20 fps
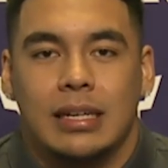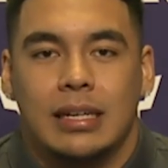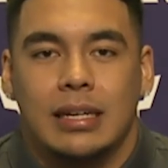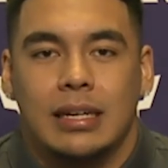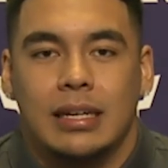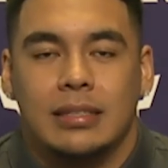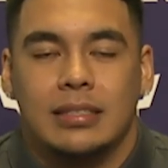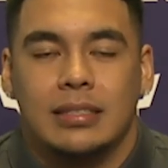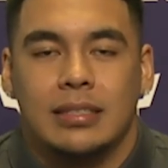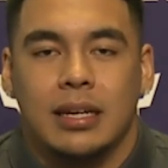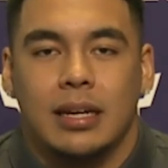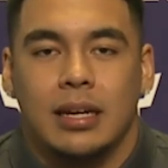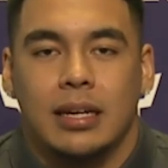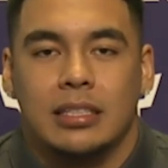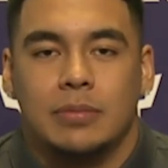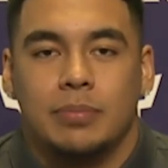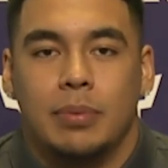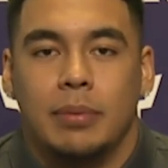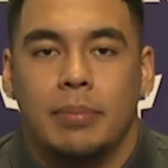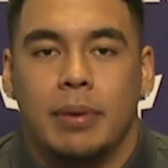it's uh,
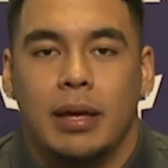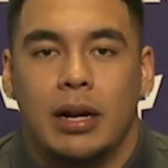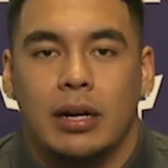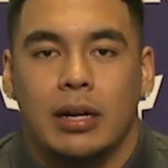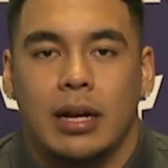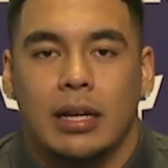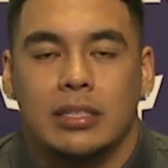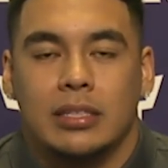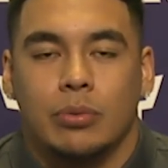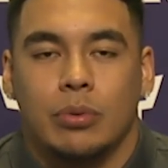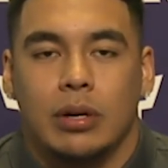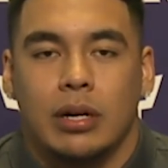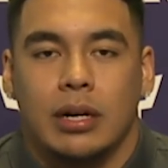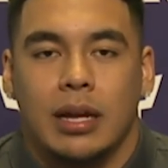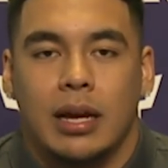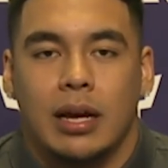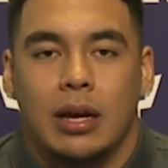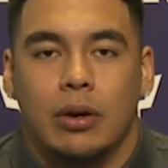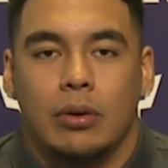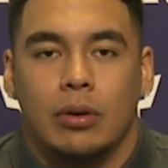it's been better. I got to work
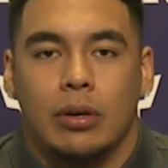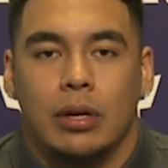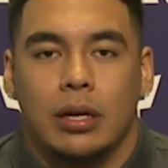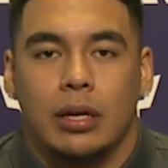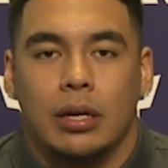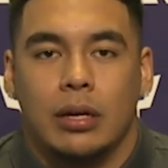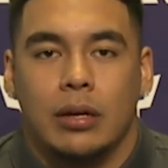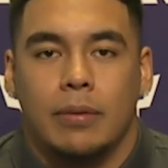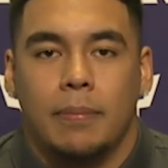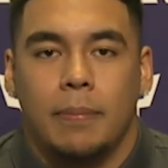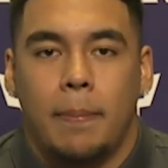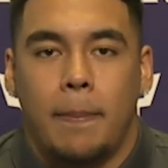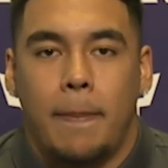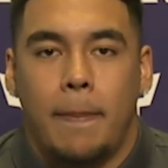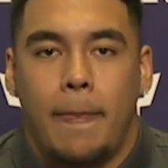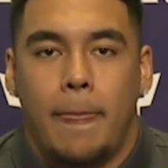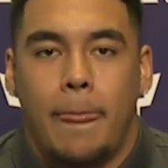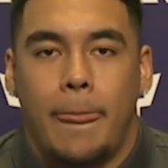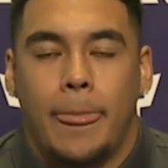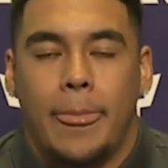out. Um,
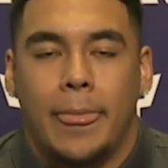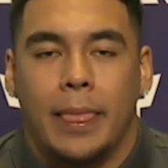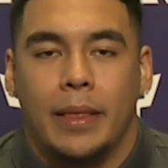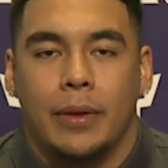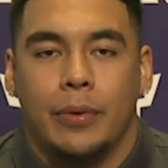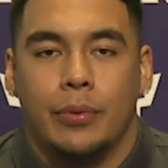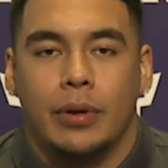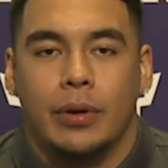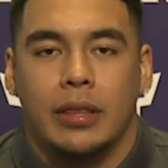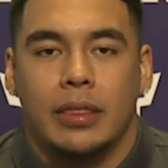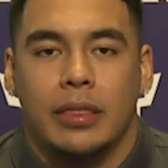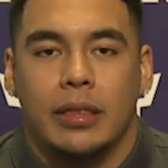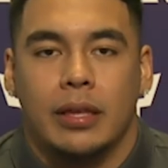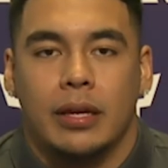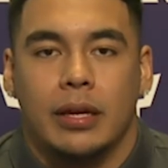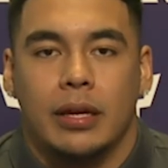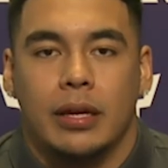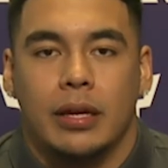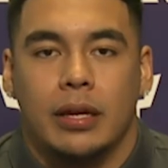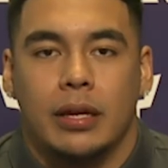with
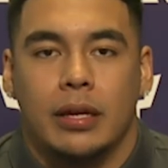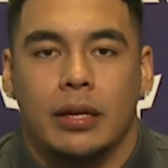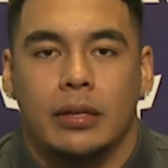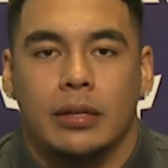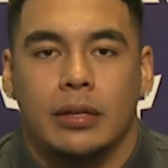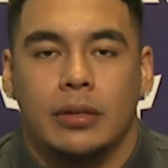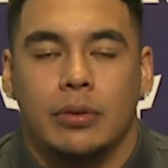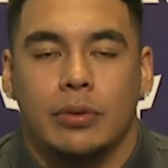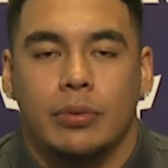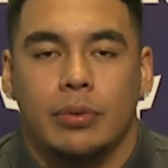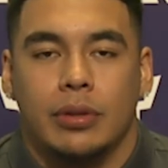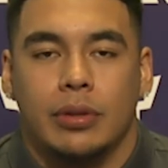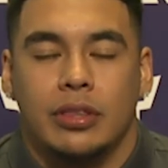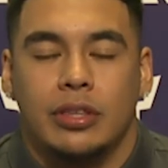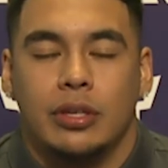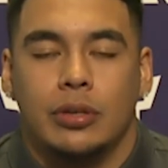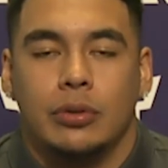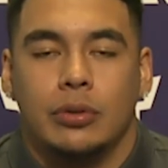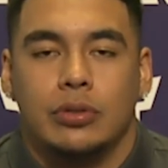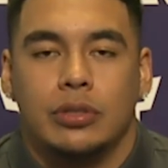uh, with
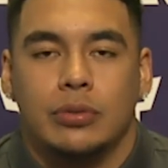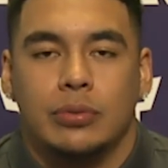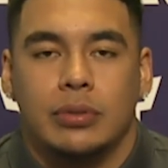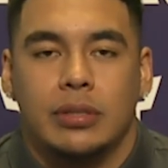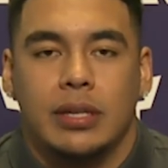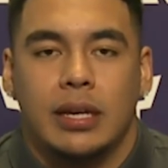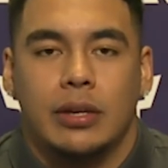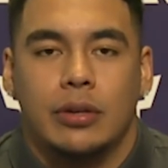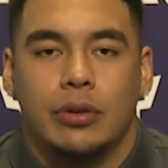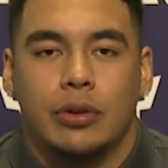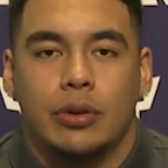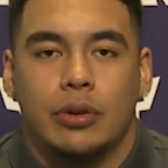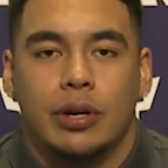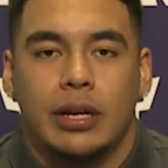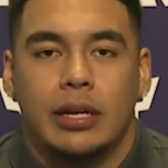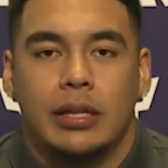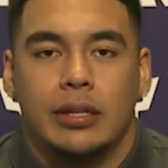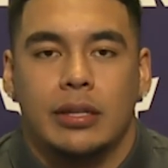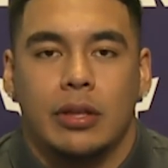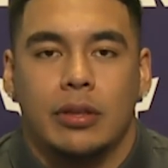Deuce, with Daniel
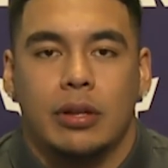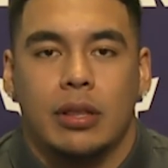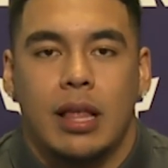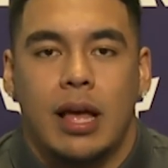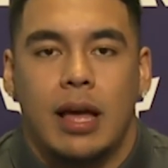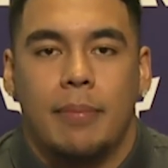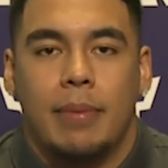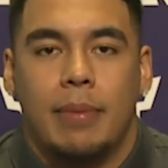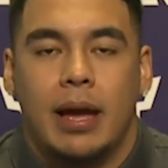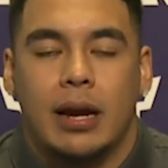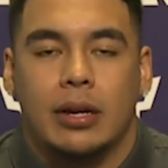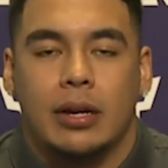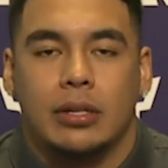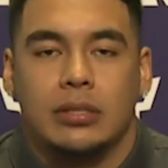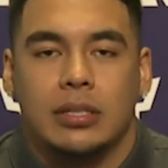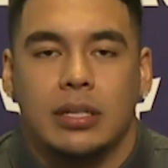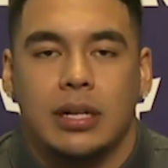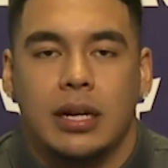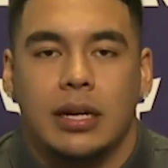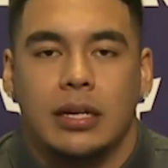Green, the other linebacker
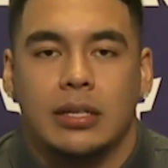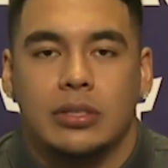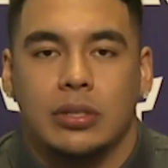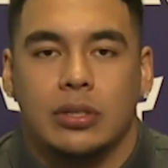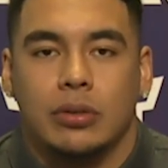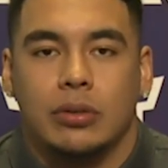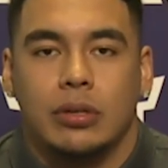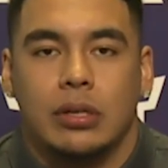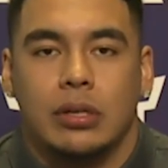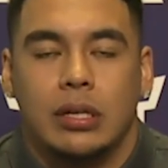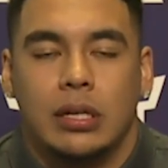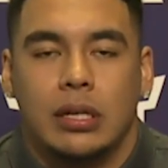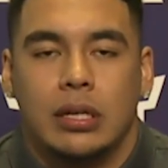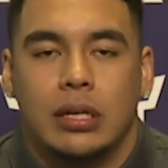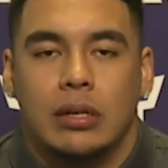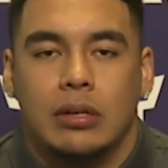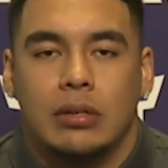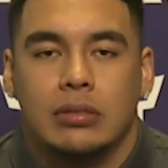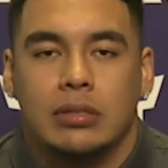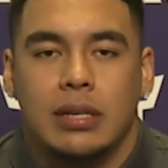today. So it
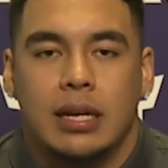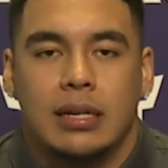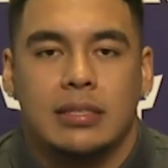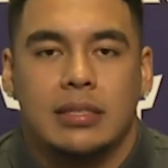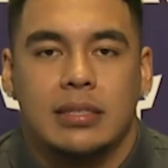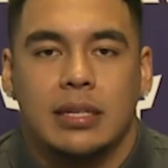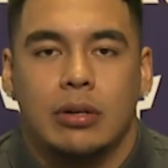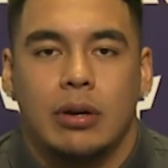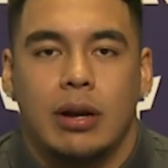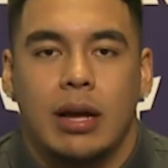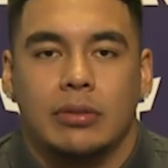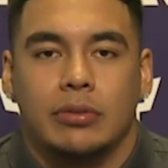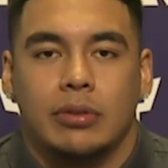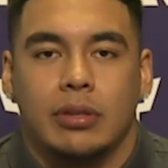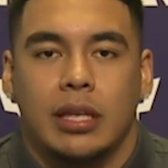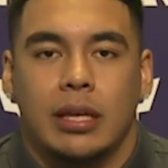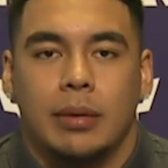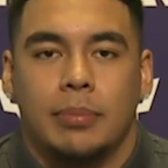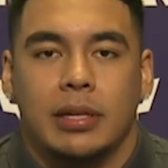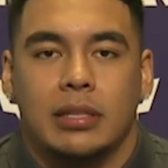was nice to interact with
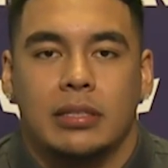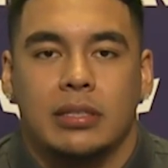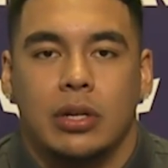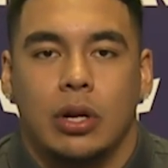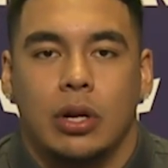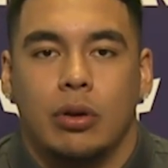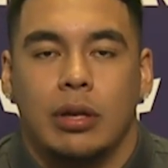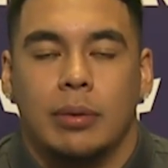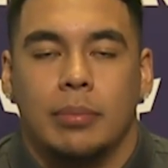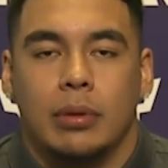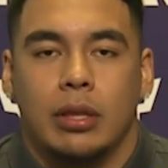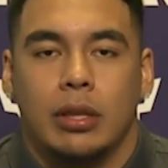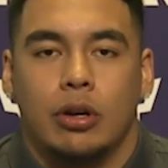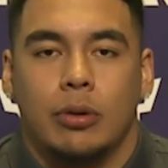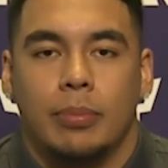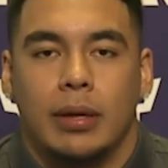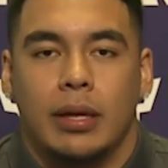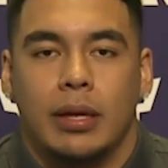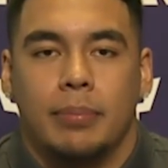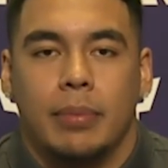him, get to know him a little
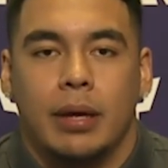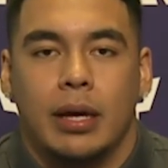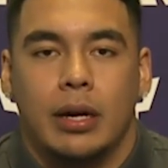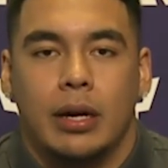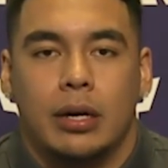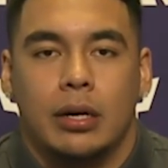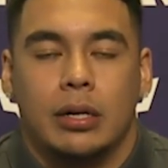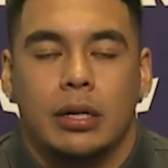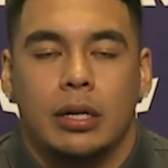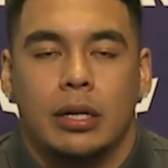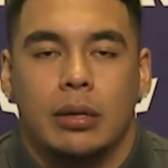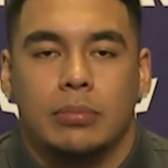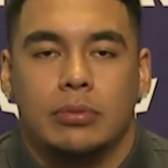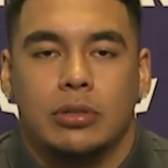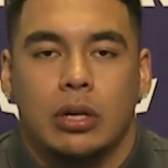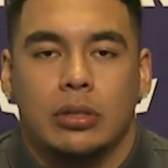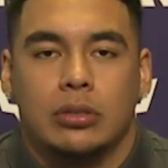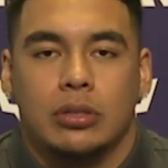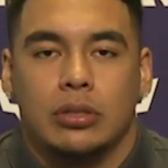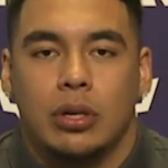bit better. Um,
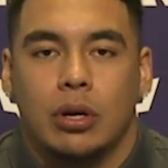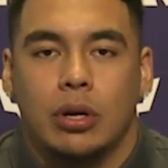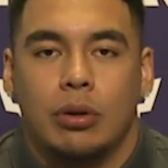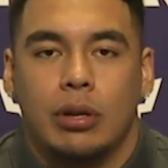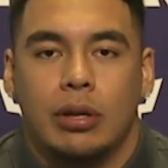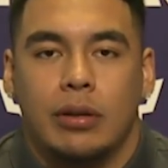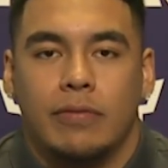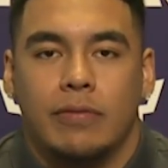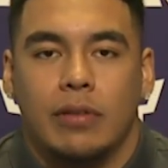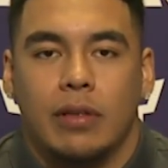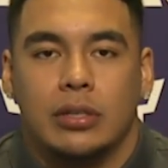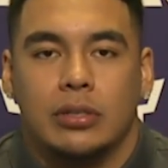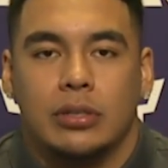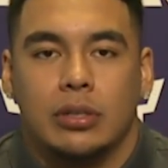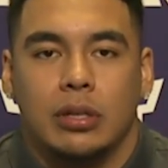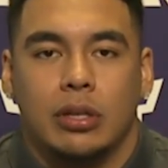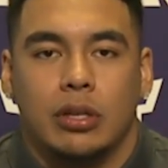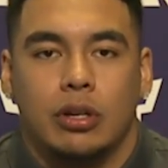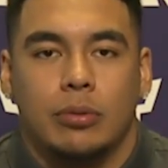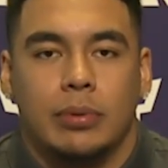talk to Cody Fletcher
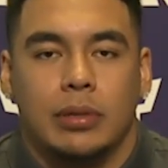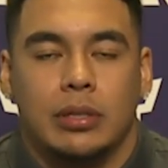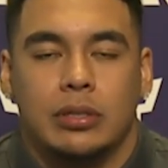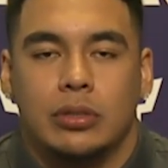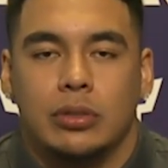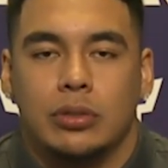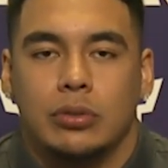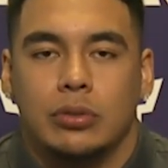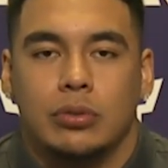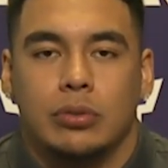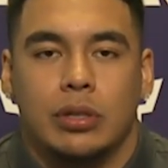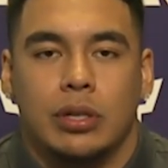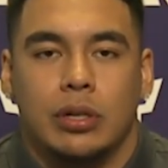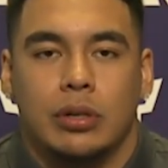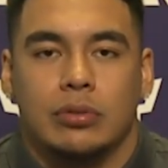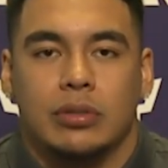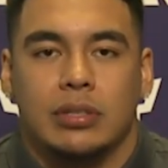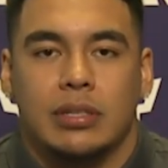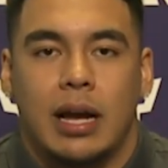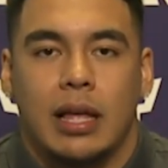a little bit too. You know,
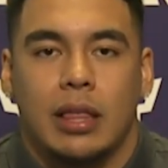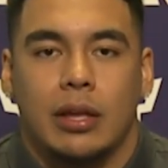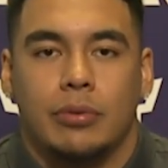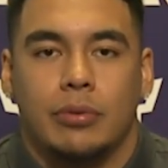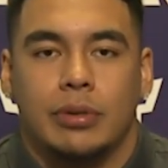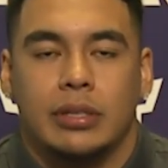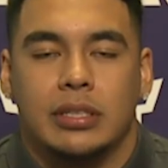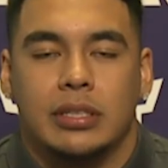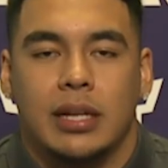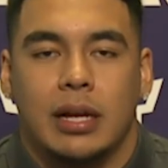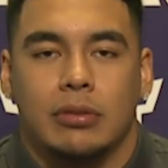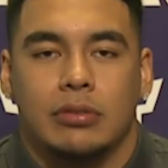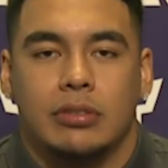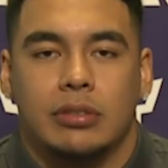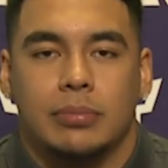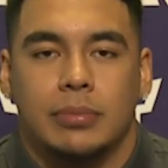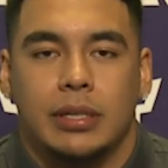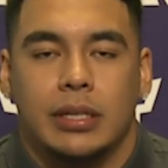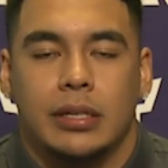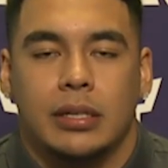Skylar reached out to
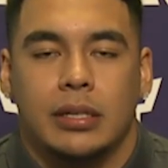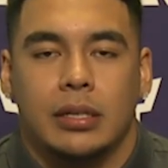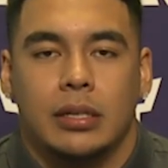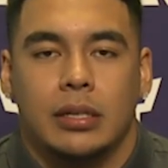me